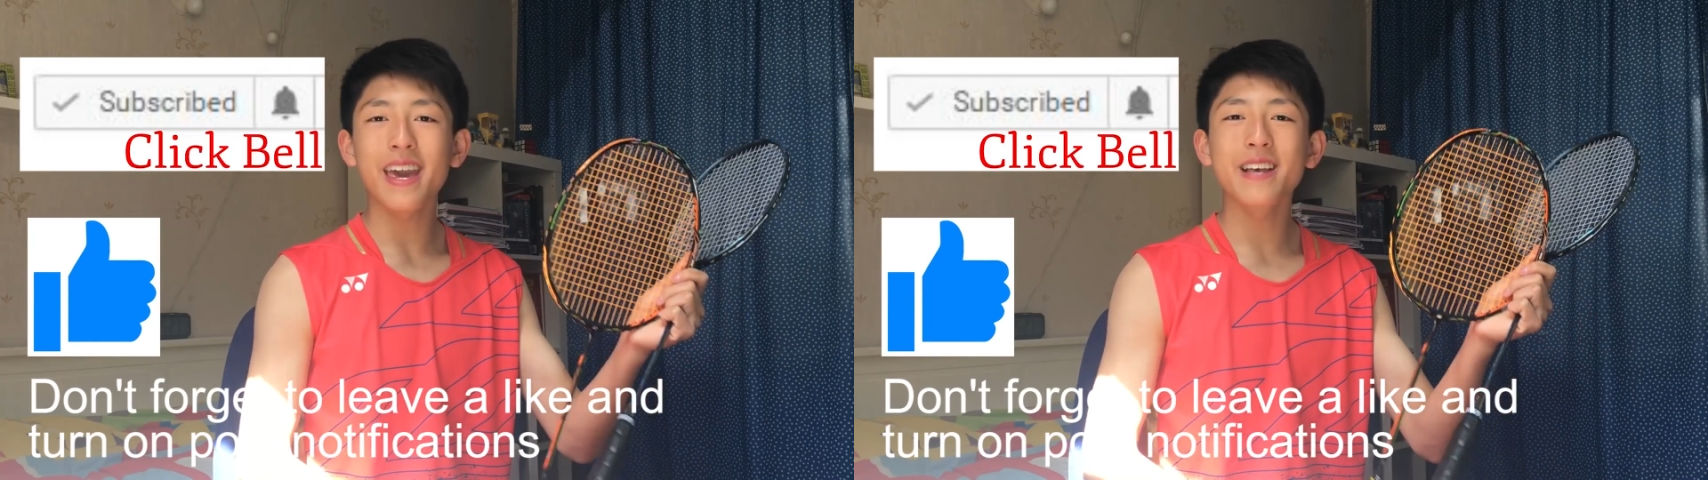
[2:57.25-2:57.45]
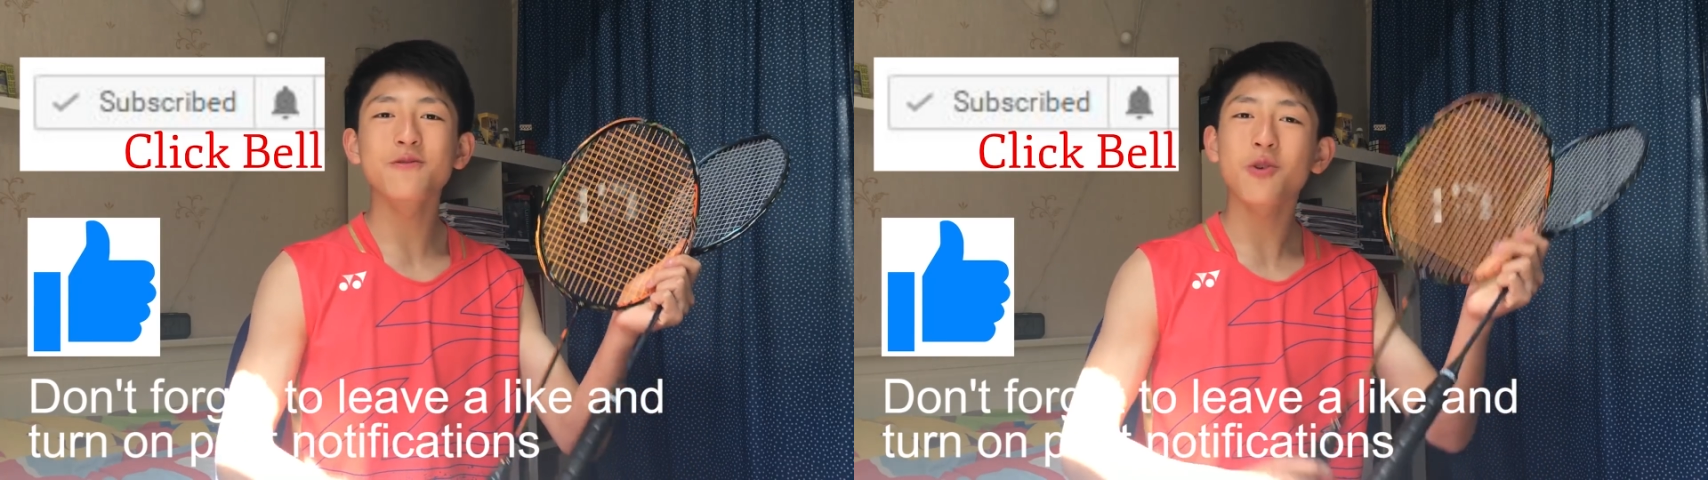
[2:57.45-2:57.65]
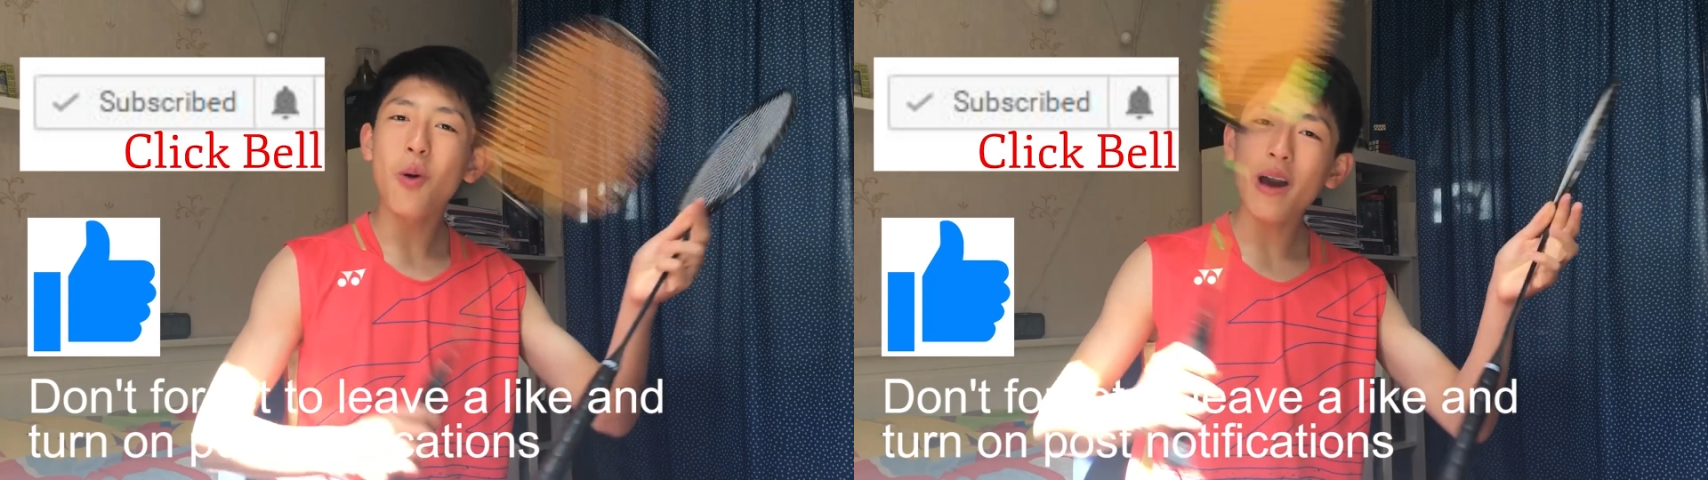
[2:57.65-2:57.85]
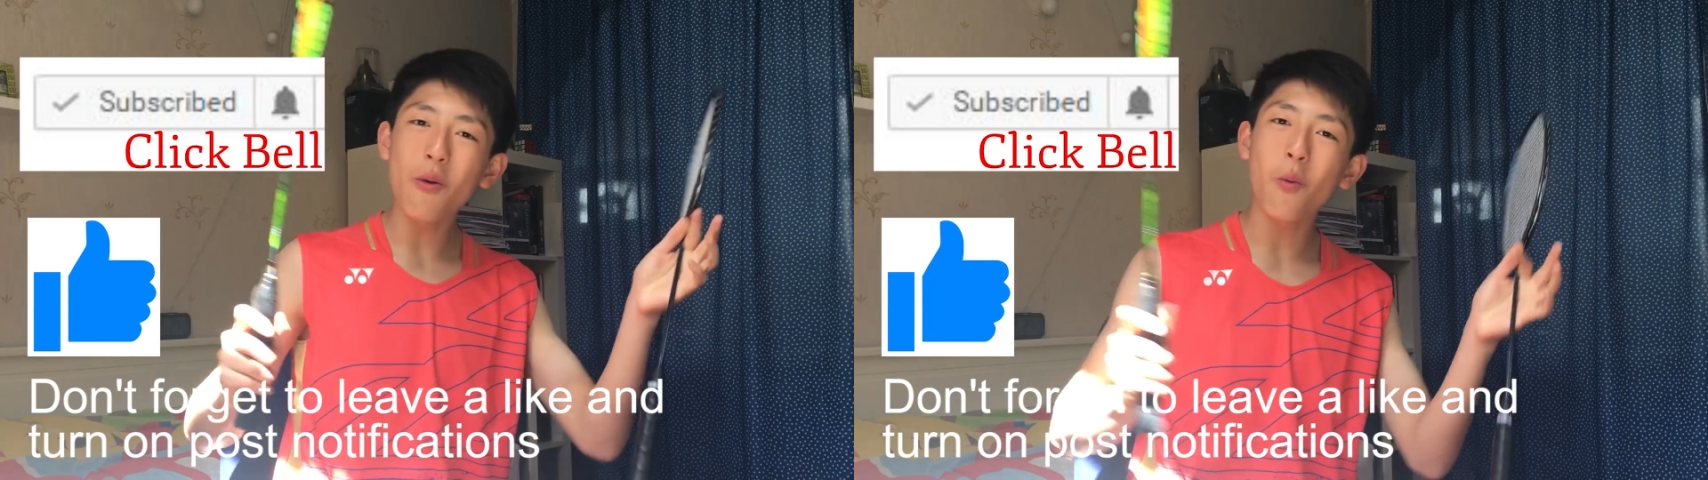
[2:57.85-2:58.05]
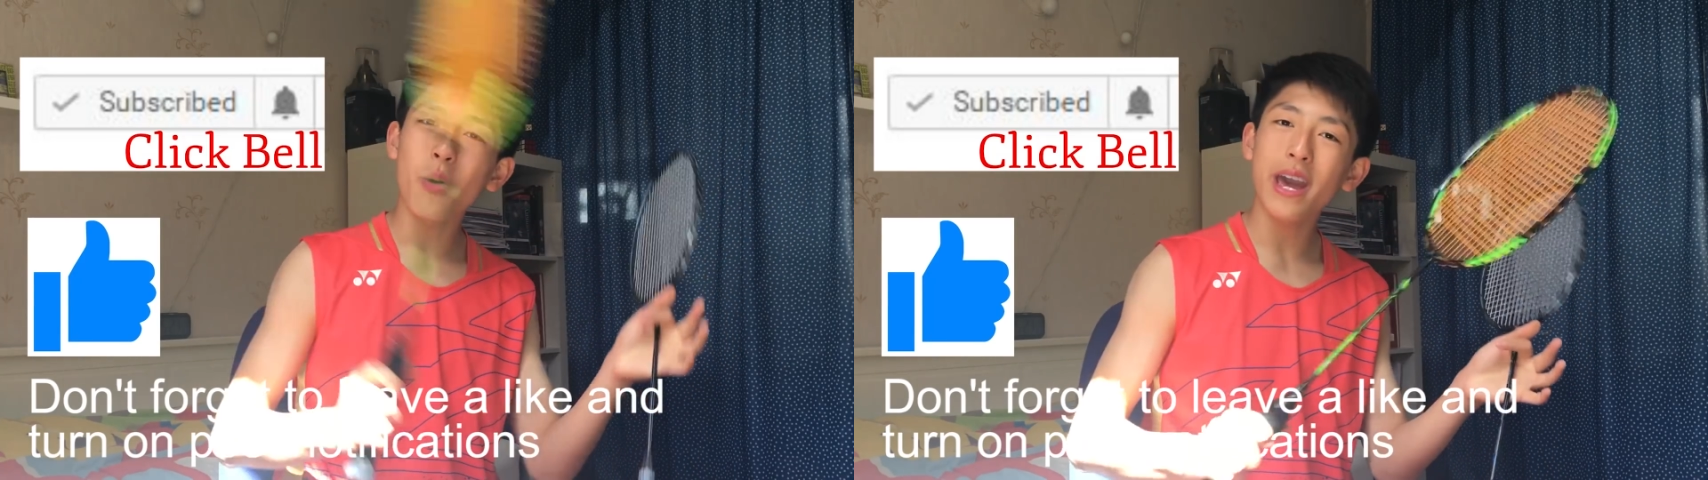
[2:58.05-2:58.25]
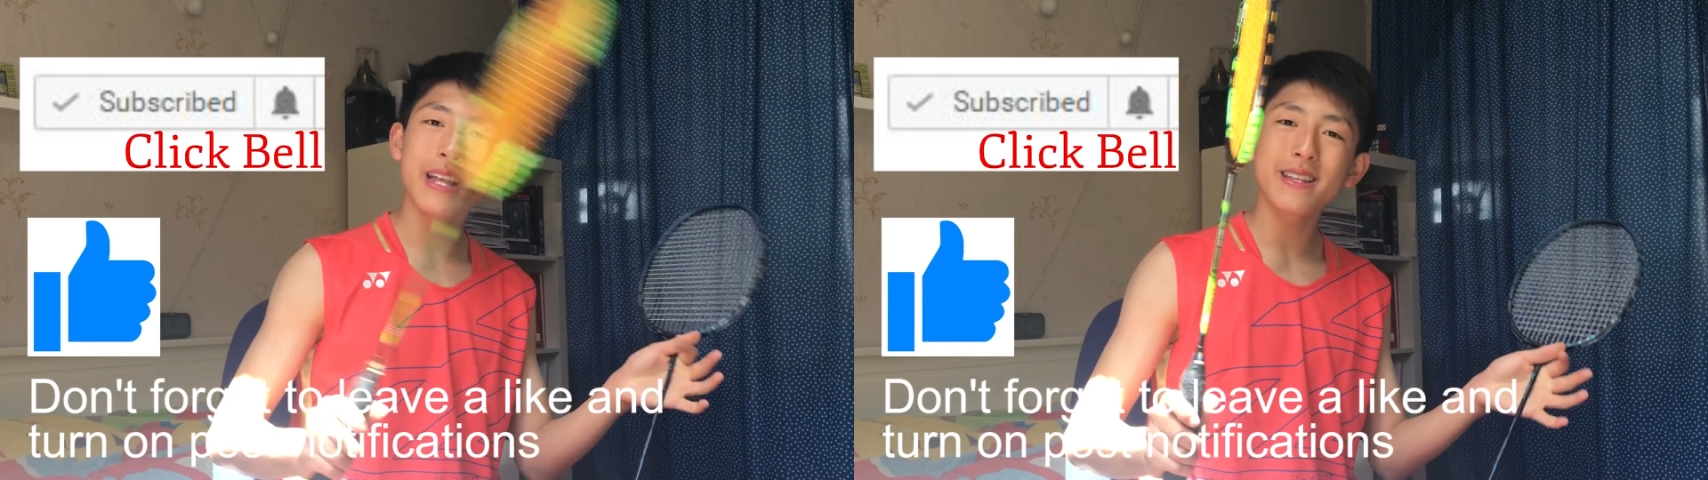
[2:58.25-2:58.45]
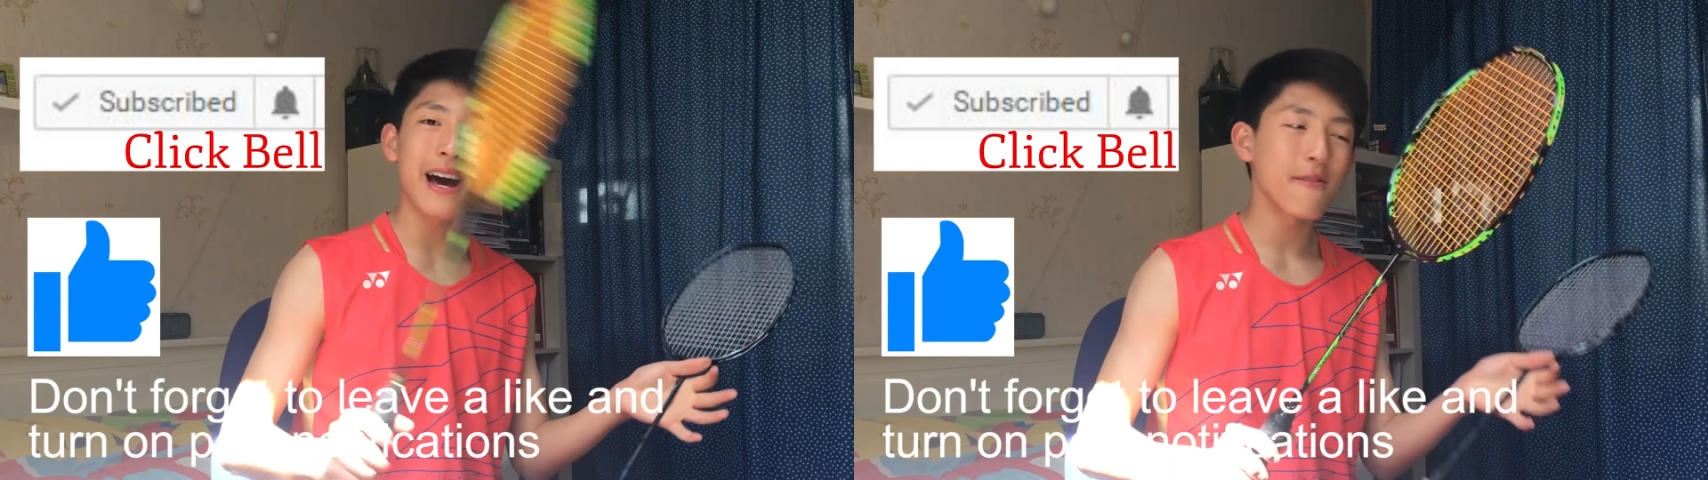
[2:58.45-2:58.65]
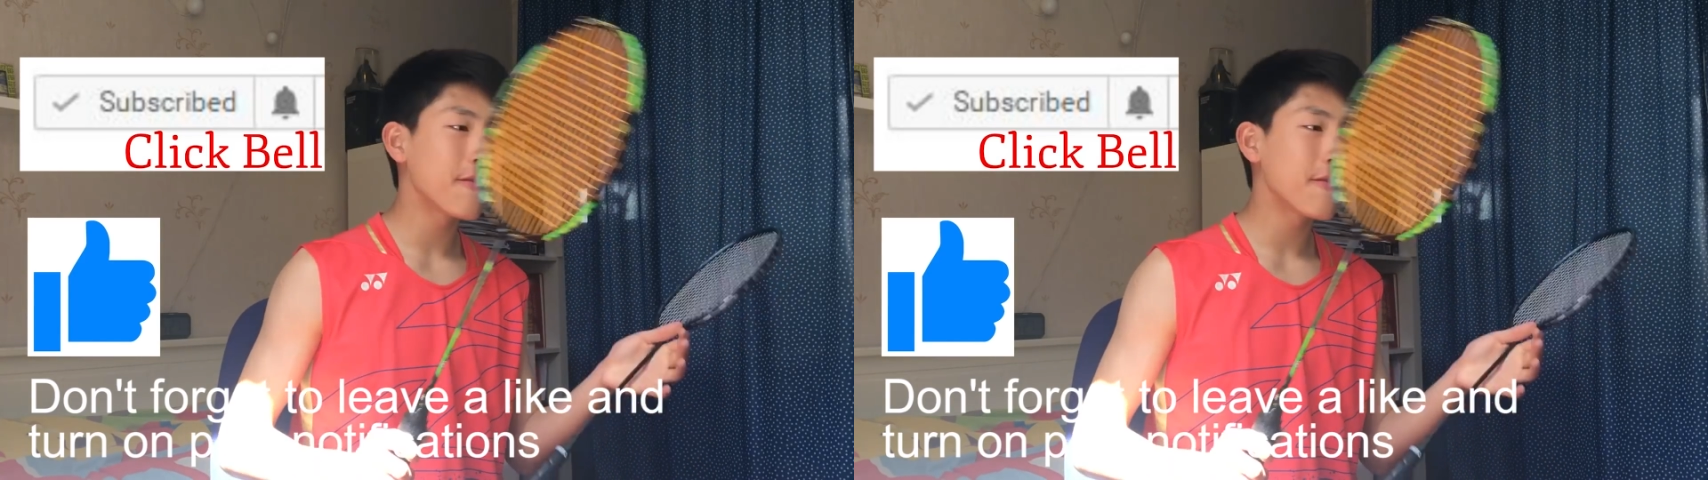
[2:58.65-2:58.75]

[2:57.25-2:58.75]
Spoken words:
it is quite weird